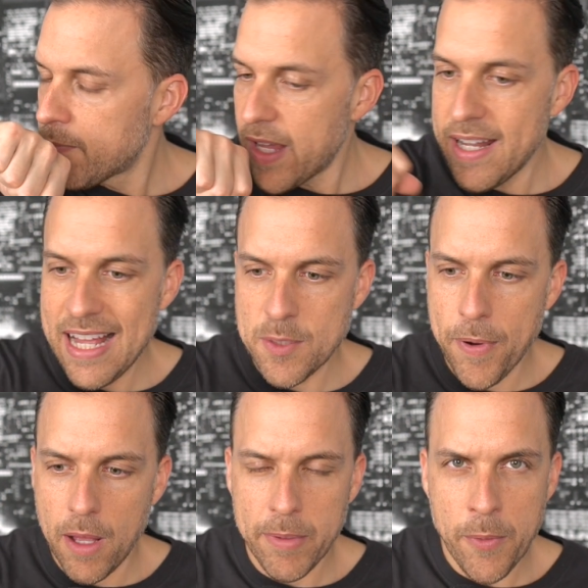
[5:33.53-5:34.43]
And that's
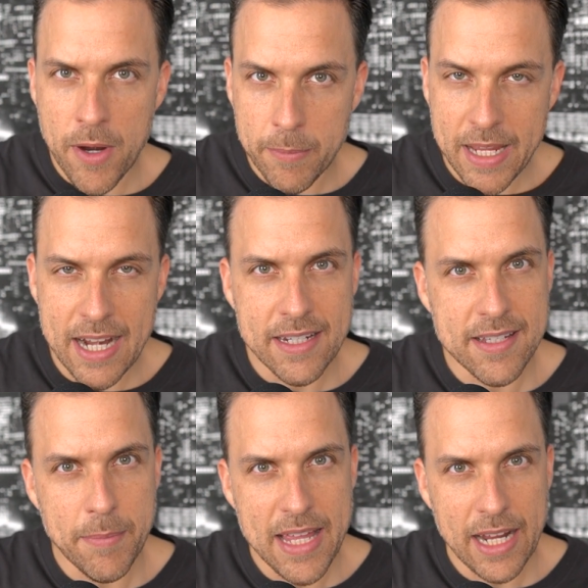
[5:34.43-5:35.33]
probably where I'm getting
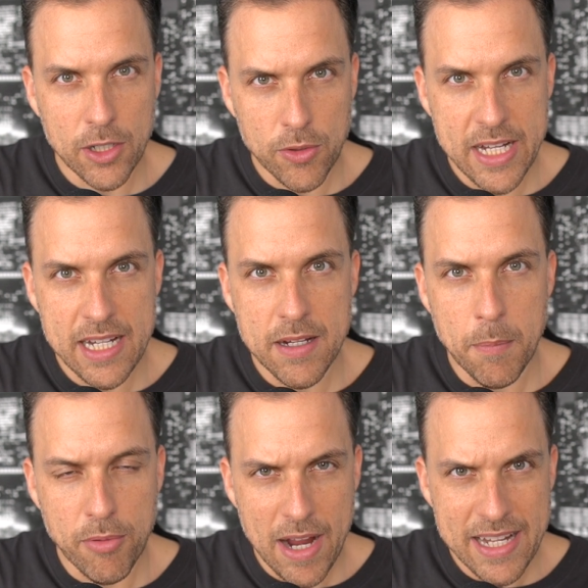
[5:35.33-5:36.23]
some of that green
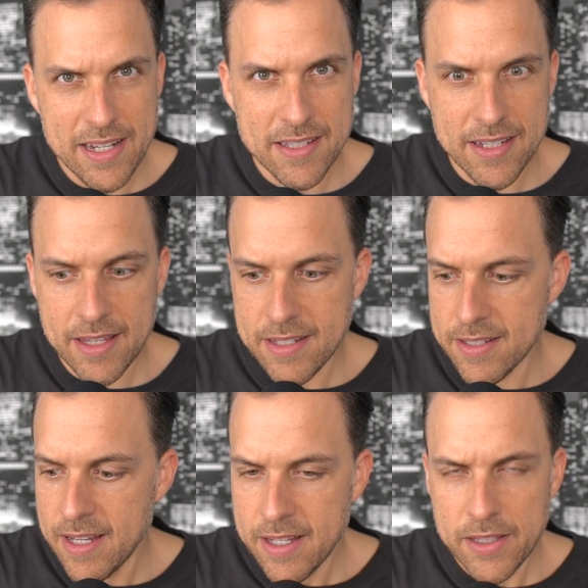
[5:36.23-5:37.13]
brightness to this.